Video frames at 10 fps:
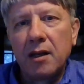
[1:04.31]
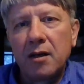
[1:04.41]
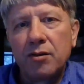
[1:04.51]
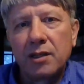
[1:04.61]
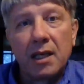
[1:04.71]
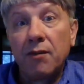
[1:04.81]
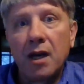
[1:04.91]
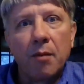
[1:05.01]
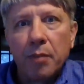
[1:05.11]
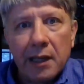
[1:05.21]
you know, just giving
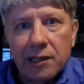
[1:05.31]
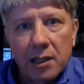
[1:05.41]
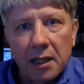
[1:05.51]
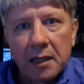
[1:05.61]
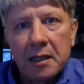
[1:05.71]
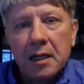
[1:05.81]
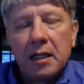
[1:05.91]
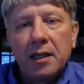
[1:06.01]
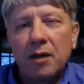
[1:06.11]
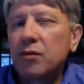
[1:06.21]
up pizza.
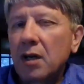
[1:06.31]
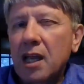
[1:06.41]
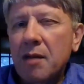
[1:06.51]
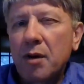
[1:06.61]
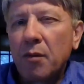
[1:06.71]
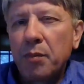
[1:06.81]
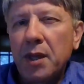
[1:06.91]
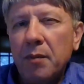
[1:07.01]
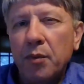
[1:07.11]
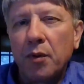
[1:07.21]
You know, we're talking about
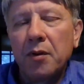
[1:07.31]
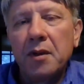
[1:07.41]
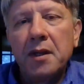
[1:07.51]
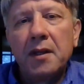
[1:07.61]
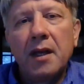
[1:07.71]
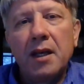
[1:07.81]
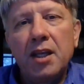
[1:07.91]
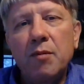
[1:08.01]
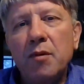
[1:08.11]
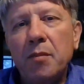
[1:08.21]
people, and
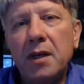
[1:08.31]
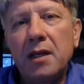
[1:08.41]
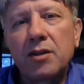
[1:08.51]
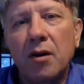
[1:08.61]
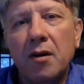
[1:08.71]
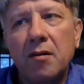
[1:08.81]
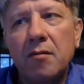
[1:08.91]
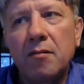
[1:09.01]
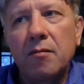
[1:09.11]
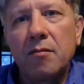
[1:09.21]
human beings aren't
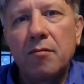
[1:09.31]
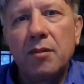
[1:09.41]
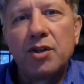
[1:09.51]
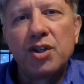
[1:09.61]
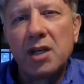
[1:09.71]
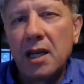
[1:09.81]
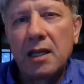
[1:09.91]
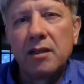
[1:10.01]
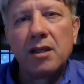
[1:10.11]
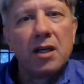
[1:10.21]

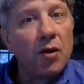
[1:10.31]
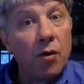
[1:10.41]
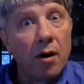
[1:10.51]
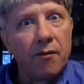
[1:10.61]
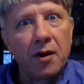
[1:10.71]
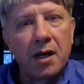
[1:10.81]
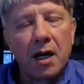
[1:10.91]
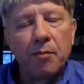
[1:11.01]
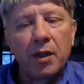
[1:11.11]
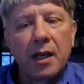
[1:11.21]
machines. You know, we are very
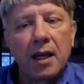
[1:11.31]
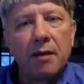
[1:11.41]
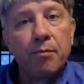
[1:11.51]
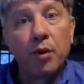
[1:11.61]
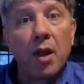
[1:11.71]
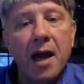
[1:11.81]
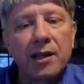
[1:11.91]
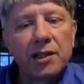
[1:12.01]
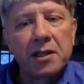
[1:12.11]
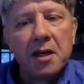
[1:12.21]
complicated.
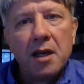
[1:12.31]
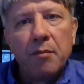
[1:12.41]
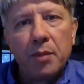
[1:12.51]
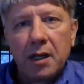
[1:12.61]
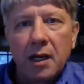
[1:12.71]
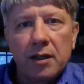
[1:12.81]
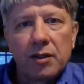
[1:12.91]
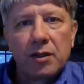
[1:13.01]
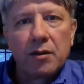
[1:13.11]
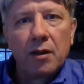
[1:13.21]
Plus,
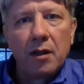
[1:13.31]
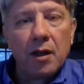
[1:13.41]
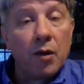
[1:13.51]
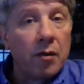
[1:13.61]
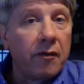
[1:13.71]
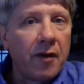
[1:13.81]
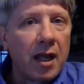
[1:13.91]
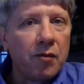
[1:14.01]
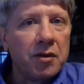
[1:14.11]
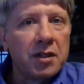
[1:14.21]
because, you know, we're
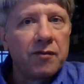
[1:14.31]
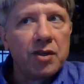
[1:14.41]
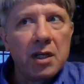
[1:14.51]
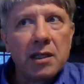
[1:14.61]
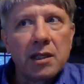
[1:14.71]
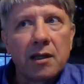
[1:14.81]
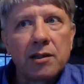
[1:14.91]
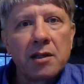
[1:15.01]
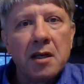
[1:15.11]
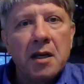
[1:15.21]
followers of Jesus,